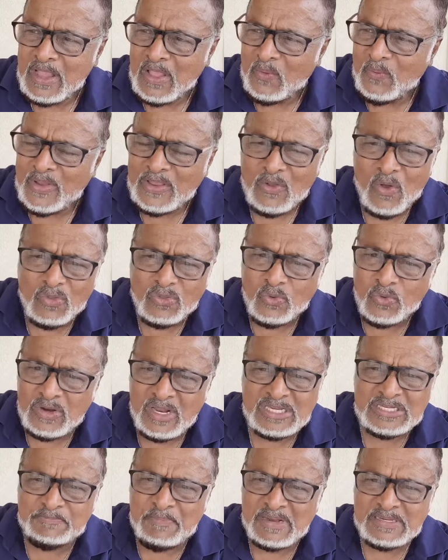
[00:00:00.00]
we don't do
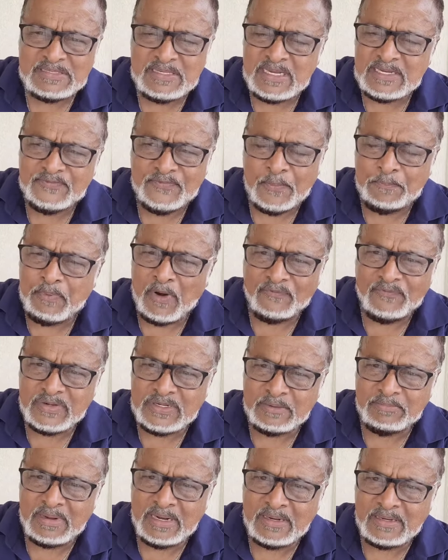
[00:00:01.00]
this business for
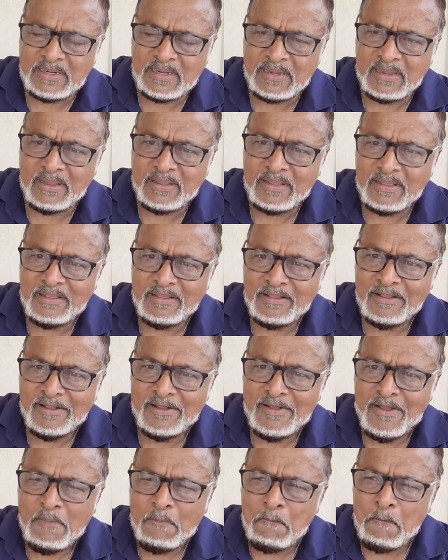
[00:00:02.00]
profitability.
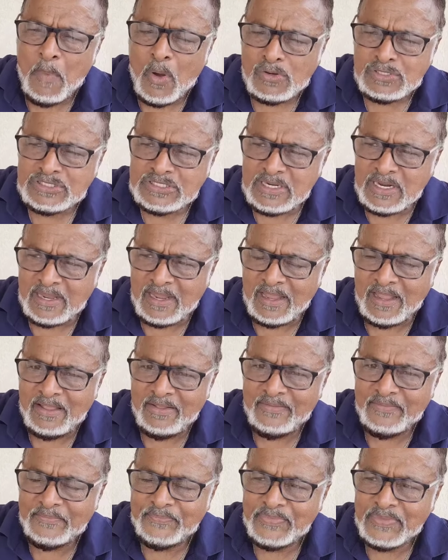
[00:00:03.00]

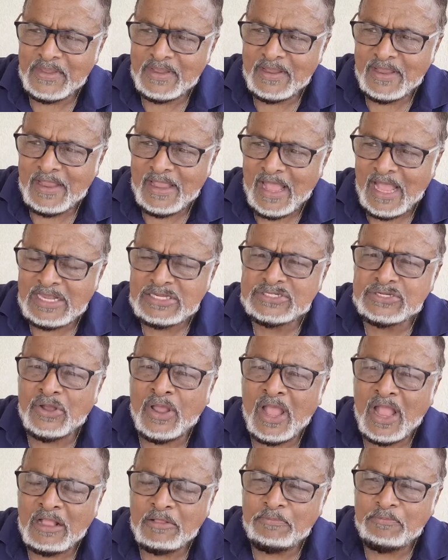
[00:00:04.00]
Mostly, it's to
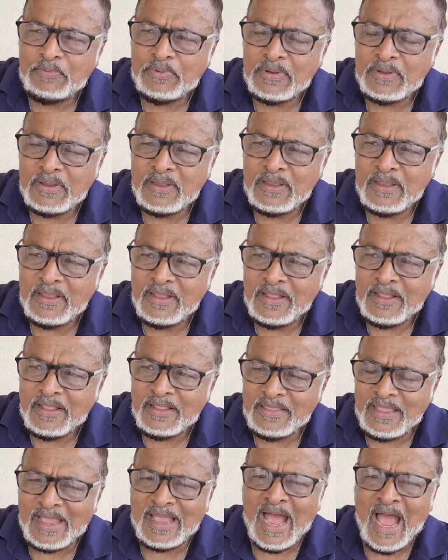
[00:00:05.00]
help
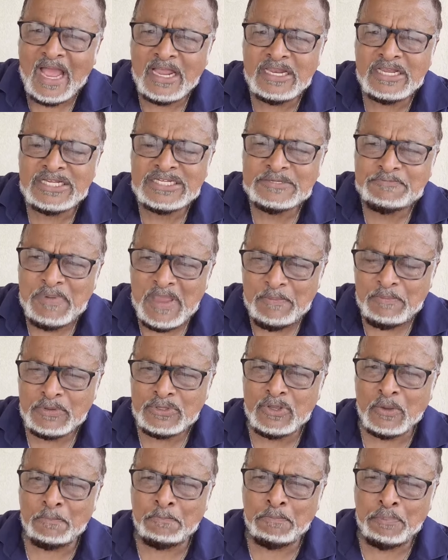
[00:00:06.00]
the Guyanese people
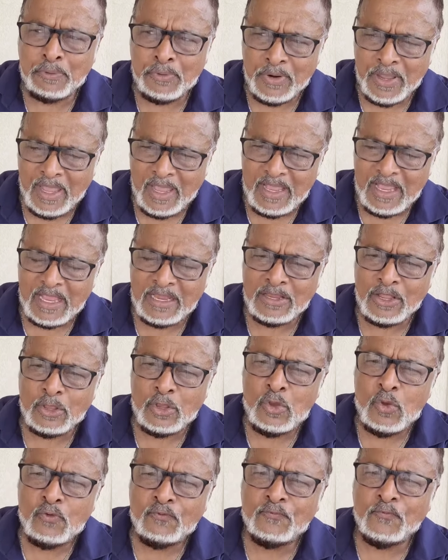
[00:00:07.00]
to break in a
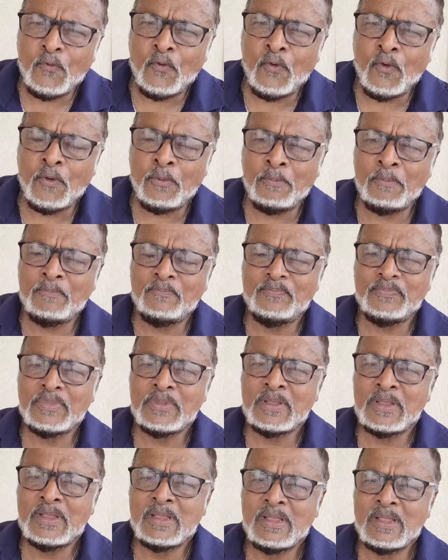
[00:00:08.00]
new form
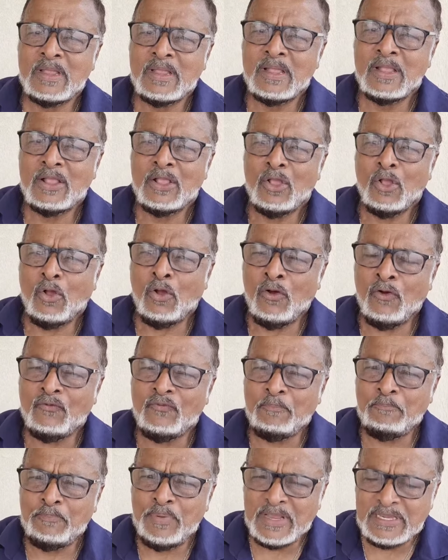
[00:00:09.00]

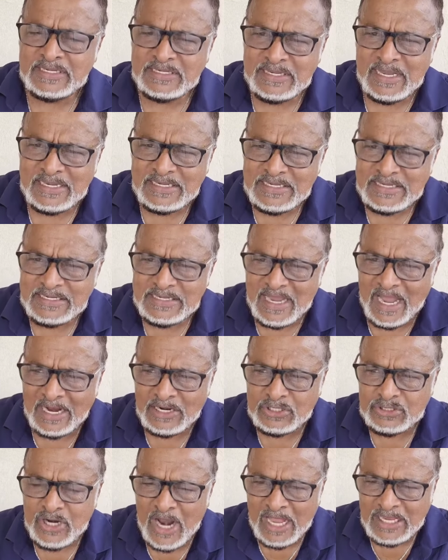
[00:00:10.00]
of business
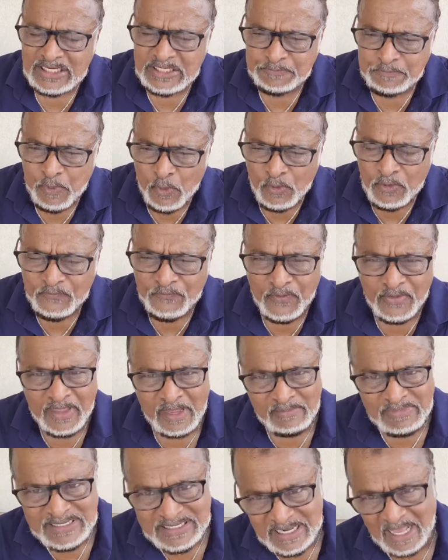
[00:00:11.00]
and transport for
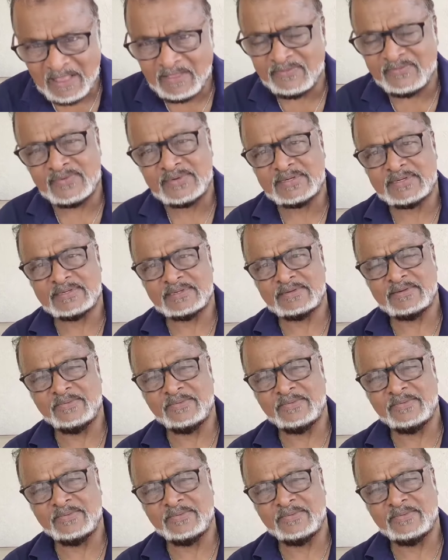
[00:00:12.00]
themselves.